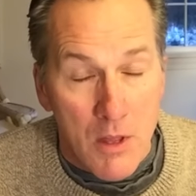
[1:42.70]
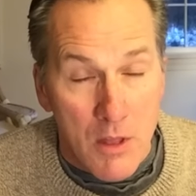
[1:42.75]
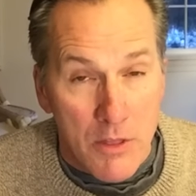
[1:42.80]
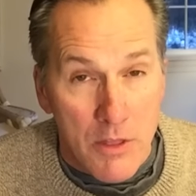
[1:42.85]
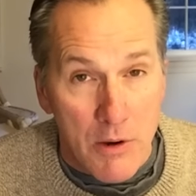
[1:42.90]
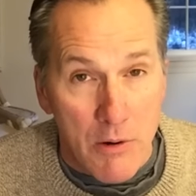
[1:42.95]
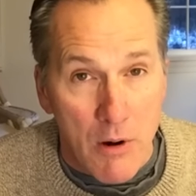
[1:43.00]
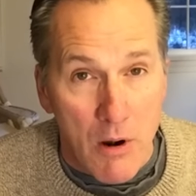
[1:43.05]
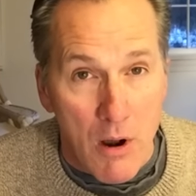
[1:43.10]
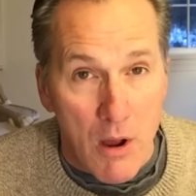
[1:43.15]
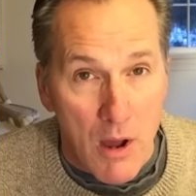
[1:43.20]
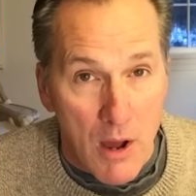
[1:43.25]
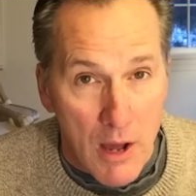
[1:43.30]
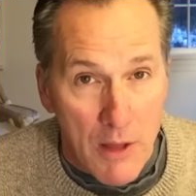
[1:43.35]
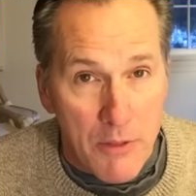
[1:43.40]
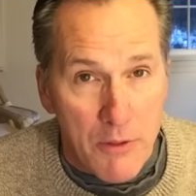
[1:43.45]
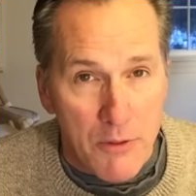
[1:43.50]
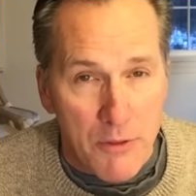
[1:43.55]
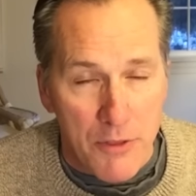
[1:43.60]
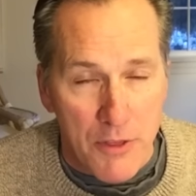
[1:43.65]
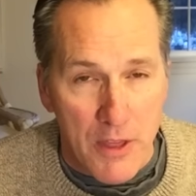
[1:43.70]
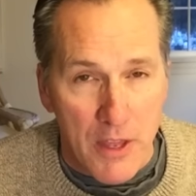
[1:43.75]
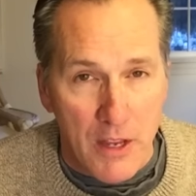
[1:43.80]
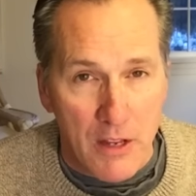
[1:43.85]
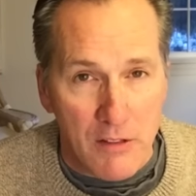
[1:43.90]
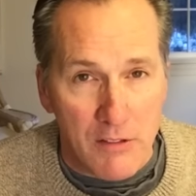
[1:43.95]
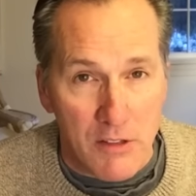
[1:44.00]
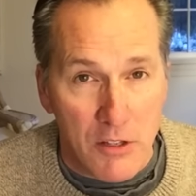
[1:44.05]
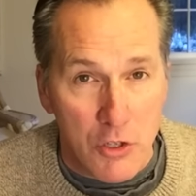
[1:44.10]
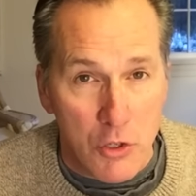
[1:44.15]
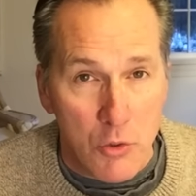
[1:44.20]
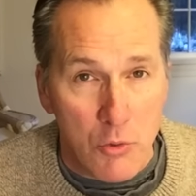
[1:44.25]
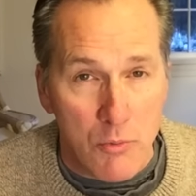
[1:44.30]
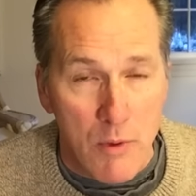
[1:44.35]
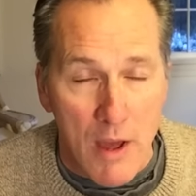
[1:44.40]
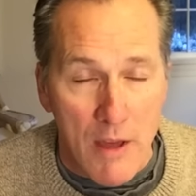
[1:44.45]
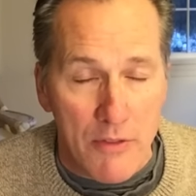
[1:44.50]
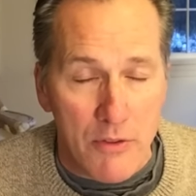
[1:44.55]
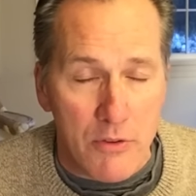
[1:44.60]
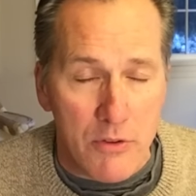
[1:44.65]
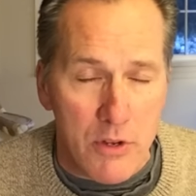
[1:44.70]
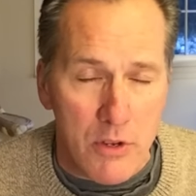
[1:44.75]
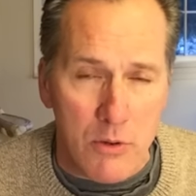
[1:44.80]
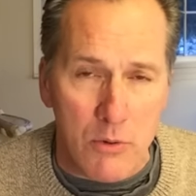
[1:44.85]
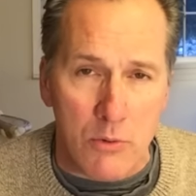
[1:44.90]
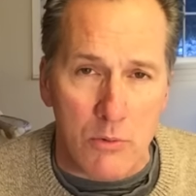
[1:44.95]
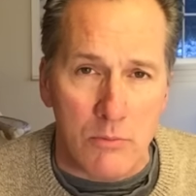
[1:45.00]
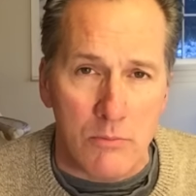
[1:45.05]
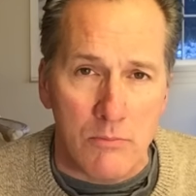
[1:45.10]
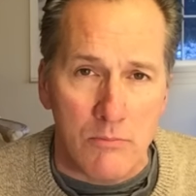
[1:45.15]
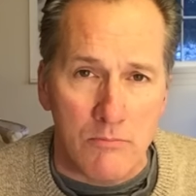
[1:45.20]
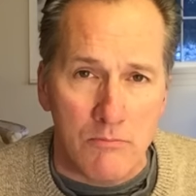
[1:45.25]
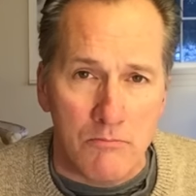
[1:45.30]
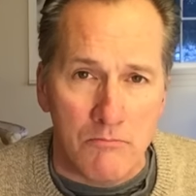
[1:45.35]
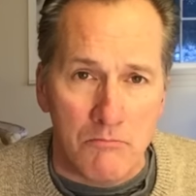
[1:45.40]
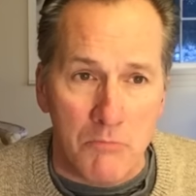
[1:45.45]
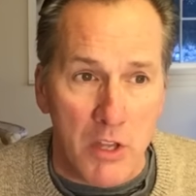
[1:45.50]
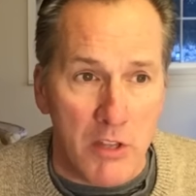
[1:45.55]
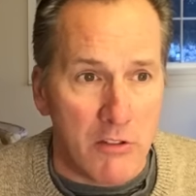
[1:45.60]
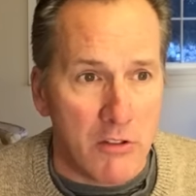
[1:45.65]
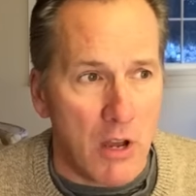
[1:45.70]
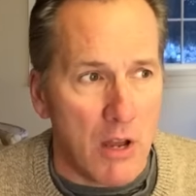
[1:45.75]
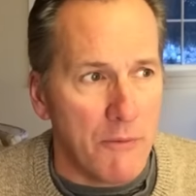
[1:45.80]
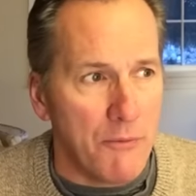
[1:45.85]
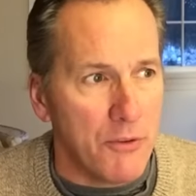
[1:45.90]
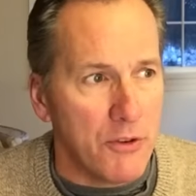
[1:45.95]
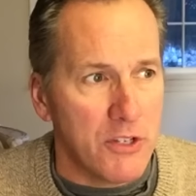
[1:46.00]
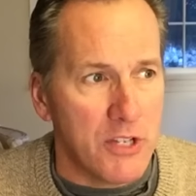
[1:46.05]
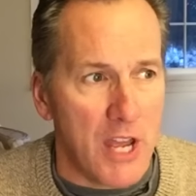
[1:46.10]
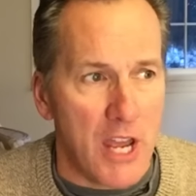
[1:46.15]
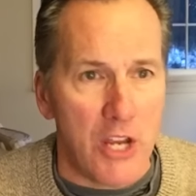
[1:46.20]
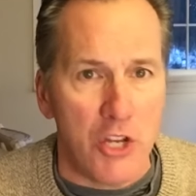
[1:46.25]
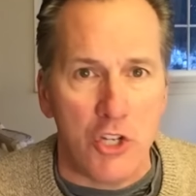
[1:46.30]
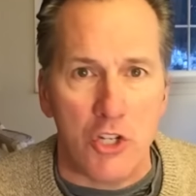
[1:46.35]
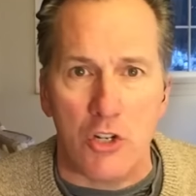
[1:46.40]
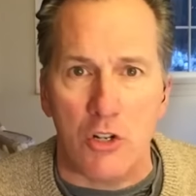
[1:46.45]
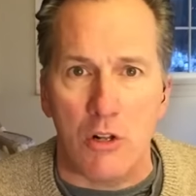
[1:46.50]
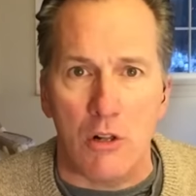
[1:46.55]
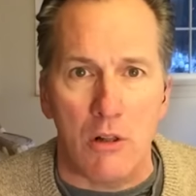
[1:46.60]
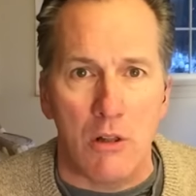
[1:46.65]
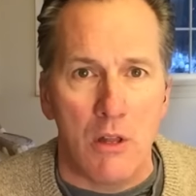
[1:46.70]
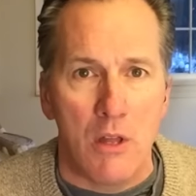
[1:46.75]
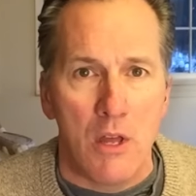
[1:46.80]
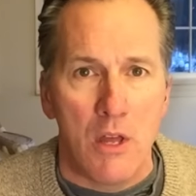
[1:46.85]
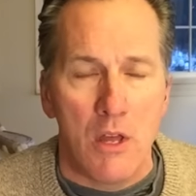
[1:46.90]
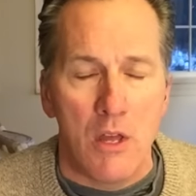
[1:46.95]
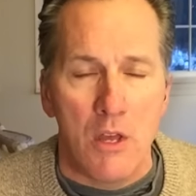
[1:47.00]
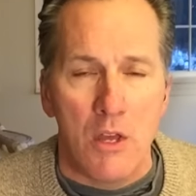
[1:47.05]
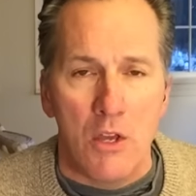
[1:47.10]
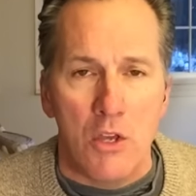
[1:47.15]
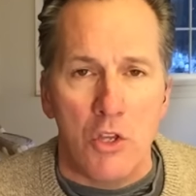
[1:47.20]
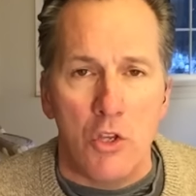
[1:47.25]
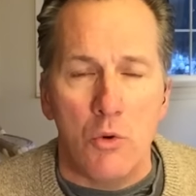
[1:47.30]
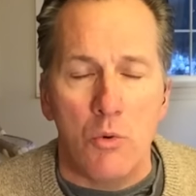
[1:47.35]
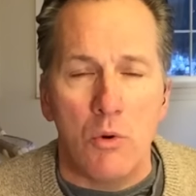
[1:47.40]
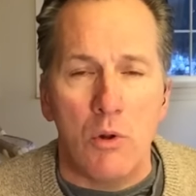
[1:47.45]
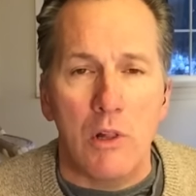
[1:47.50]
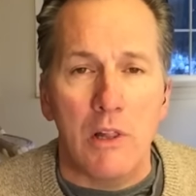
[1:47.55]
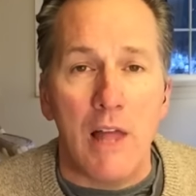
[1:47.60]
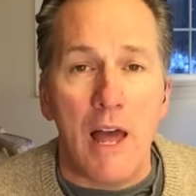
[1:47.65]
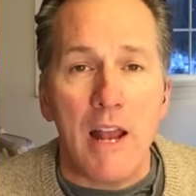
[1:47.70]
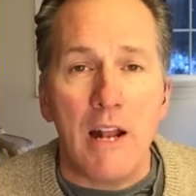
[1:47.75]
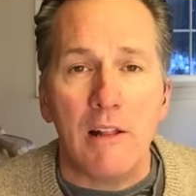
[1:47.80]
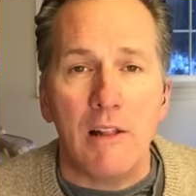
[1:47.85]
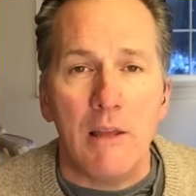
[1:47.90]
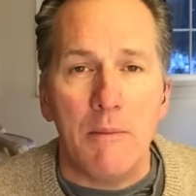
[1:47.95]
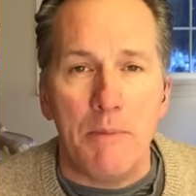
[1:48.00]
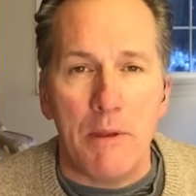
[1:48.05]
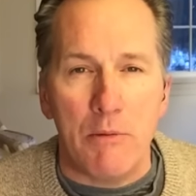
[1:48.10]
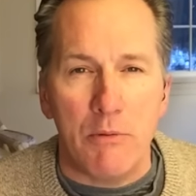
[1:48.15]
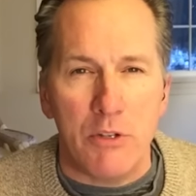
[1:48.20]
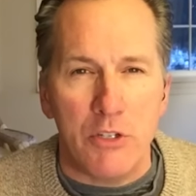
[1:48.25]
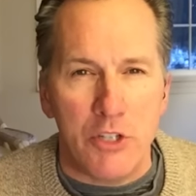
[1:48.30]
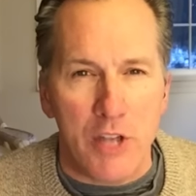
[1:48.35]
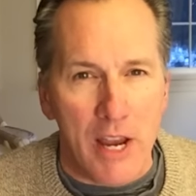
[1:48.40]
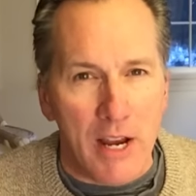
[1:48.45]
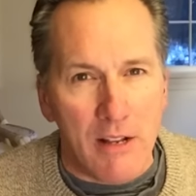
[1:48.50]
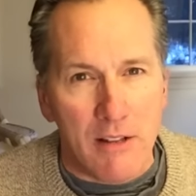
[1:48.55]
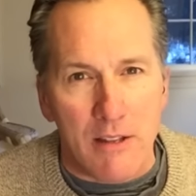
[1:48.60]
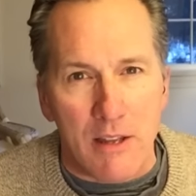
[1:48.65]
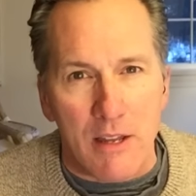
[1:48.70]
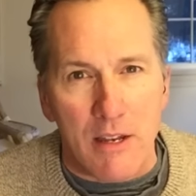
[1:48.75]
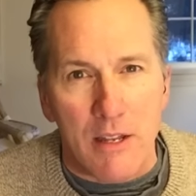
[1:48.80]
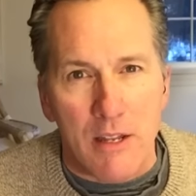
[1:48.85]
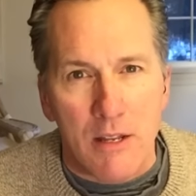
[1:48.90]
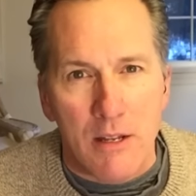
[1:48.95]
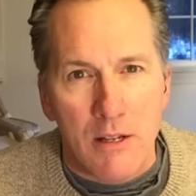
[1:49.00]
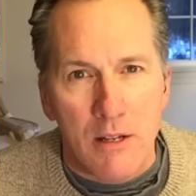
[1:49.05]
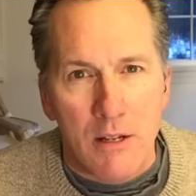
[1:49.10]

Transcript: There are other things that you'd rather do. It's confrontational. You will likely be rejected.